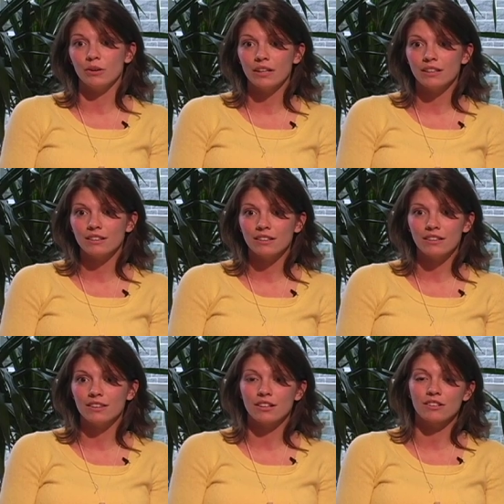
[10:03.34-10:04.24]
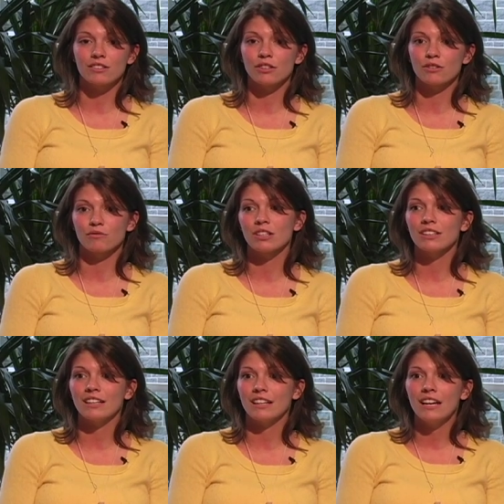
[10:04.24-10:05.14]
it there's there's
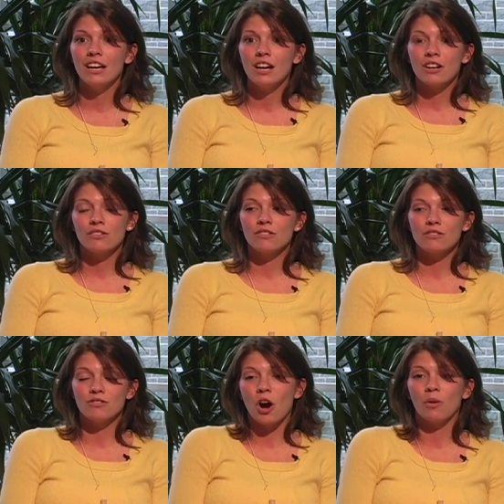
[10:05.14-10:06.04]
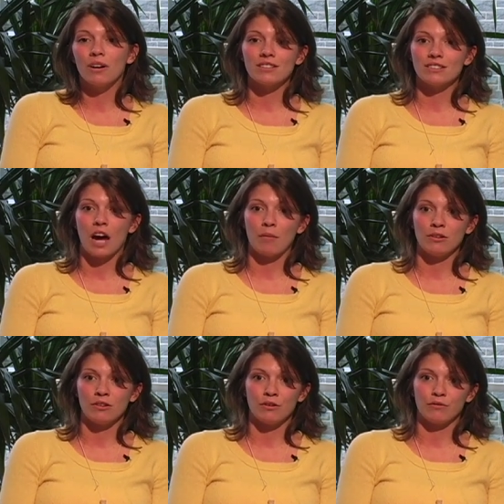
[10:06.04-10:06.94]
really no one
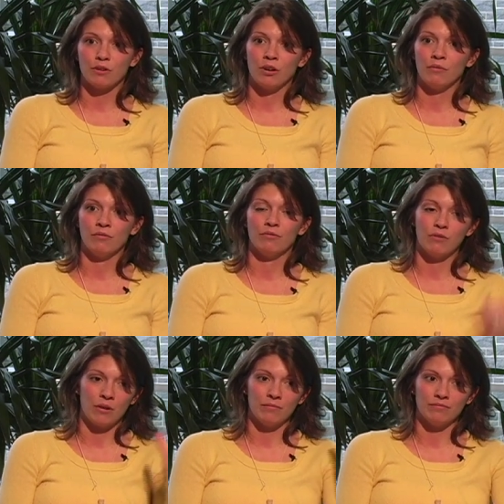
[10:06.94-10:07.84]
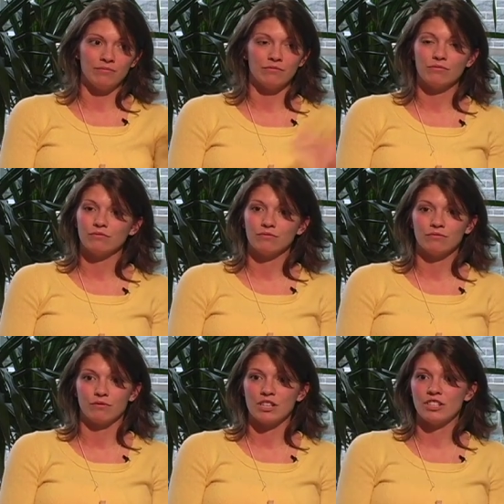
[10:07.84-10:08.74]
stopping you from from
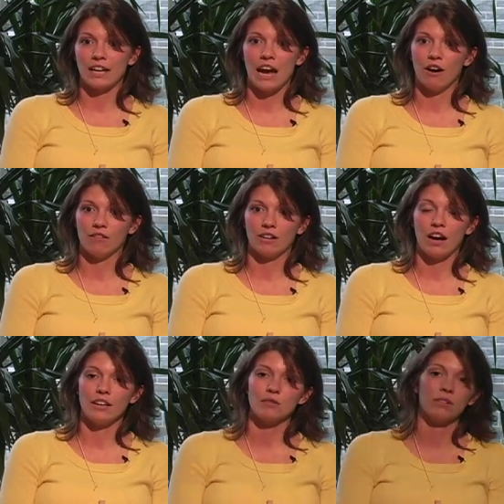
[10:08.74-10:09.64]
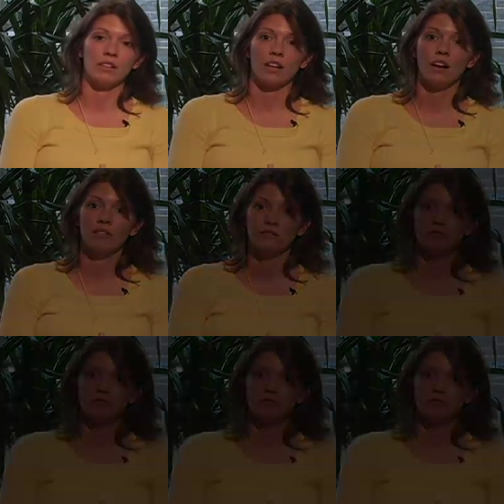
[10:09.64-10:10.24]
reaching however high you want to go.